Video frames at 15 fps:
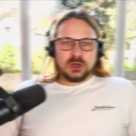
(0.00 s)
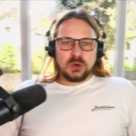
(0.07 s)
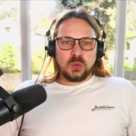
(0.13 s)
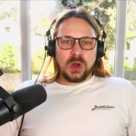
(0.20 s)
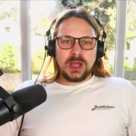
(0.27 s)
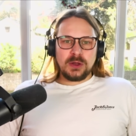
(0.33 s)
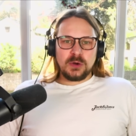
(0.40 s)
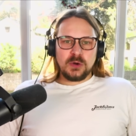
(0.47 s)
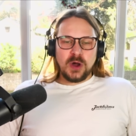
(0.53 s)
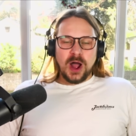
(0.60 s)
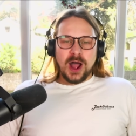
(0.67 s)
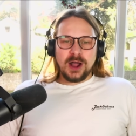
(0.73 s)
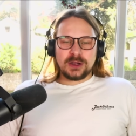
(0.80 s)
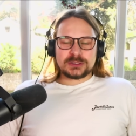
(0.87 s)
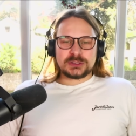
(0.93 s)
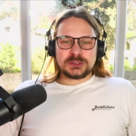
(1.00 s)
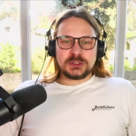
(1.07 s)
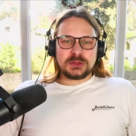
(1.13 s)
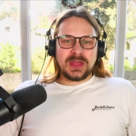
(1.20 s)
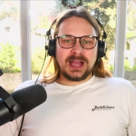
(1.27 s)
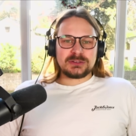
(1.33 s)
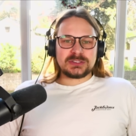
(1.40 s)
While ARK's
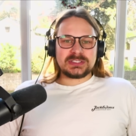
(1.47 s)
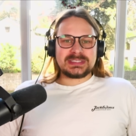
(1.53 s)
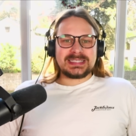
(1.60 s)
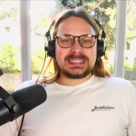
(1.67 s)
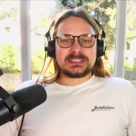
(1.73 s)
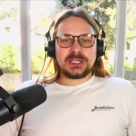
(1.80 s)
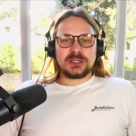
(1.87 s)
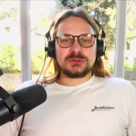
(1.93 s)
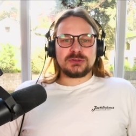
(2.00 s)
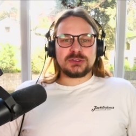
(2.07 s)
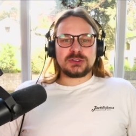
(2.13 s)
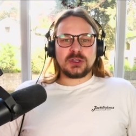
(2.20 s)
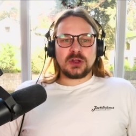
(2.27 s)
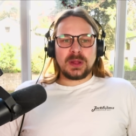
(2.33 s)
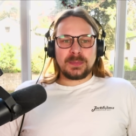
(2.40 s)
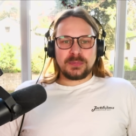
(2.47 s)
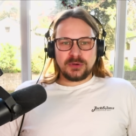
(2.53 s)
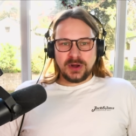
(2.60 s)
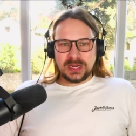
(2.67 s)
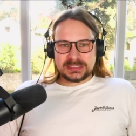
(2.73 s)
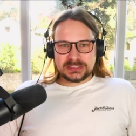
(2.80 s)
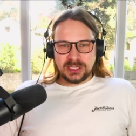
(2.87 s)
$2,600
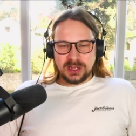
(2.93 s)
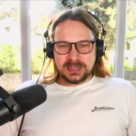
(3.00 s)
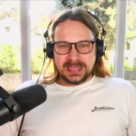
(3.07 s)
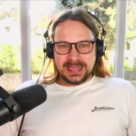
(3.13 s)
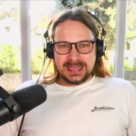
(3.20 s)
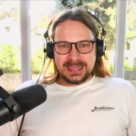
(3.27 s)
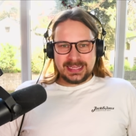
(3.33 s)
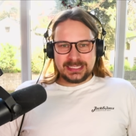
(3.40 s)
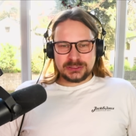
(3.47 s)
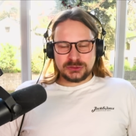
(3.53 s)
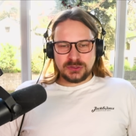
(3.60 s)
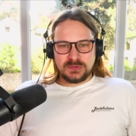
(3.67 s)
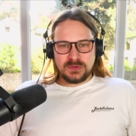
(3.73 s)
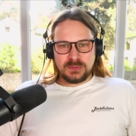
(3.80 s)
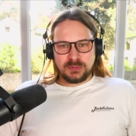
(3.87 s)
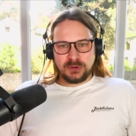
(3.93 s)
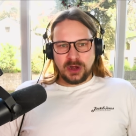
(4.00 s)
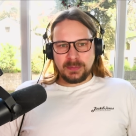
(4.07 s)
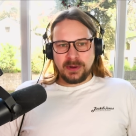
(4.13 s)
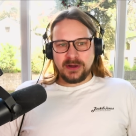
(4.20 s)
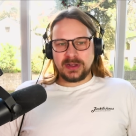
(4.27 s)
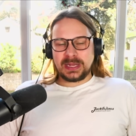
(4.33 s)
price target is driven
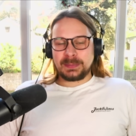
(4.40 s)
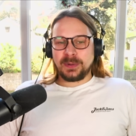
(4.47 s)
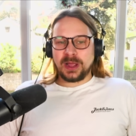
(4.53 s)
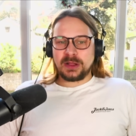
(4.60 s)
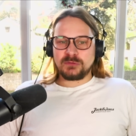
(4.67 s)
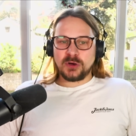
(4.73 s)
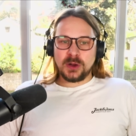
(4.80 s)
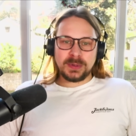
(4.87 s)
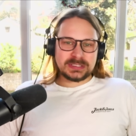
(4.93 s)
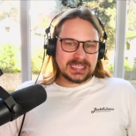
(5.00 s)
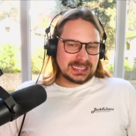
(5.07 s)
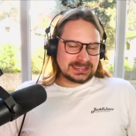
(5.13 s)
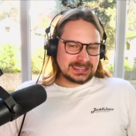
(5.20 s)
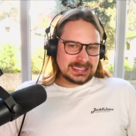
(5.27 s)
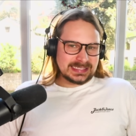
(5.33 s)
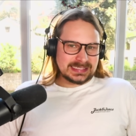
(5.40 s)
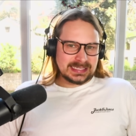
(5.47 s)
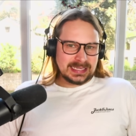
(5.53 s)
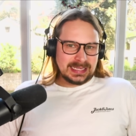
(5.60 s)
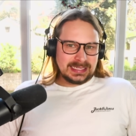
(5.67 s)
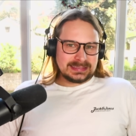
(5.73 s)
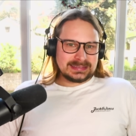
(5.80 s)
primarily by robotaxis,
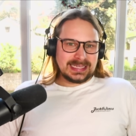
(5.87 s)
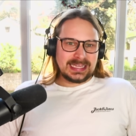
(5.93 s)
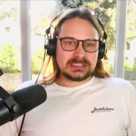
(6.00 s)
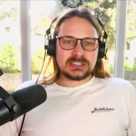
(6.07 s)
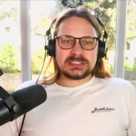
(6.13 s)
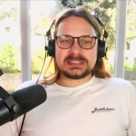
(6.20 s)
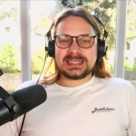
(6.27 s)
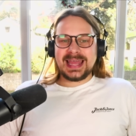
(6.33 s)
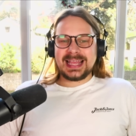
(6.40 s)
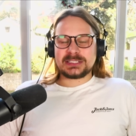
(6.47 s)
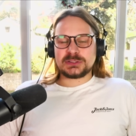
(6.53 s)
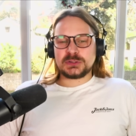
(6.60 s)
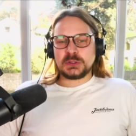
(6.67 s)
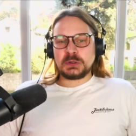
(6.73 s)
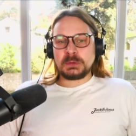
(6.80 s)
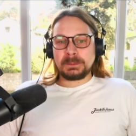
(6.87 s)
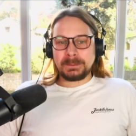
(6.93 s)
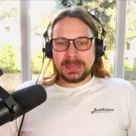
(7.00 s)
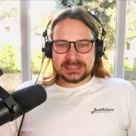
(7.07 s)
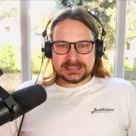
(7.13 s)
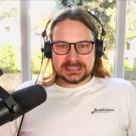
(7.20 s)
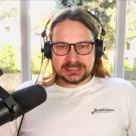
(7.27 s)
Tesla's next two
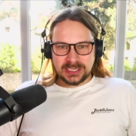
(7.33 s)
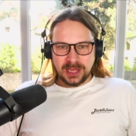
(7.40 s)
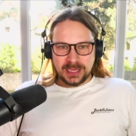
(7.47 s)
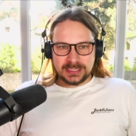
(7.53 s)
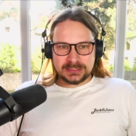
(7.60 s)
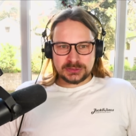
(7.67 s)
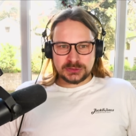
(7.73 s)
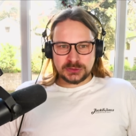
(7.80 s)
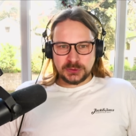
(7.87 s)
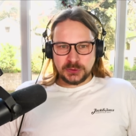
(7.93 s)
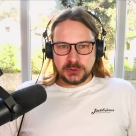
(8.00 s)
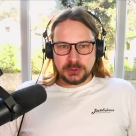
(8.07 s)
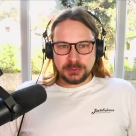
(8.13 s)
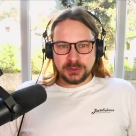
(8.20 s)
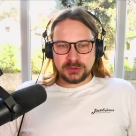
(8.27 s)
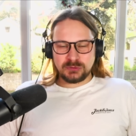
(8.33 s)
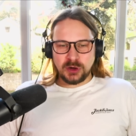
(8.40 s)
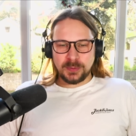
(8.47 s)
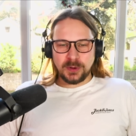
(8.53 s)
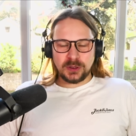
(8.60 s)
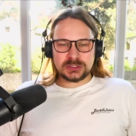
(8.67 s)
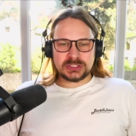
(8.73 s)
business lines, humanoid
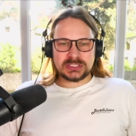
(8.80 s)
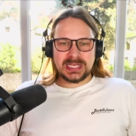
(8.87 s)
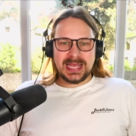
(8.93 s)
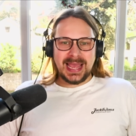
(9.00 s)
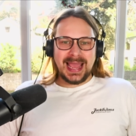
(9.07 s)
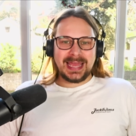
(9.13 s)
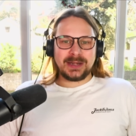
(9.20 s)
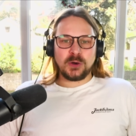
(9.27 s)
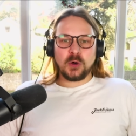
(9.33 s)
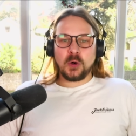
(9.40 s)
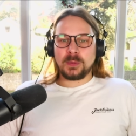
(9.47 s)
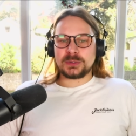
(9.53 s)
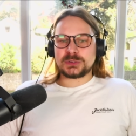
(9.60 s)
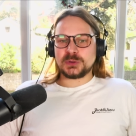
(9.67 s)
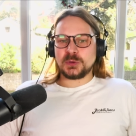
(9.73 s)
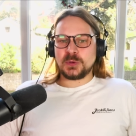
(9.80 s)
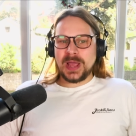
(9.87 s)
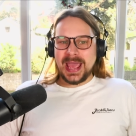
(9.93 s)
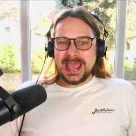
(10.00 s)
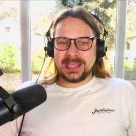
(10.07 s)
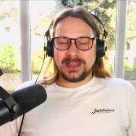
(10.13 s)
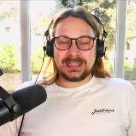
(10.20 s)
robots and orbital
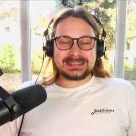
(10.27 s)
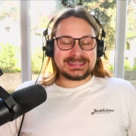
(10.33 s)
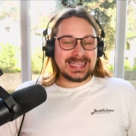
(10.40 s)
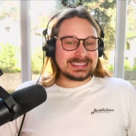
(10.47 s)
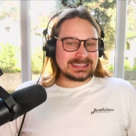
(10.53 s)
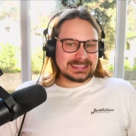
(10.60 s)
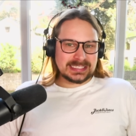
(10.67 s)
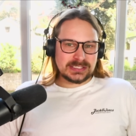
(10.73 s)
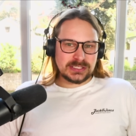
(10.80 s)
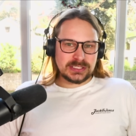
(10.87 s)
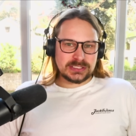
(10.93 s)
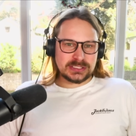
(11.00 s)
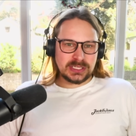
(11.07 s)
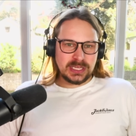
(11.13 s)
AI data centers,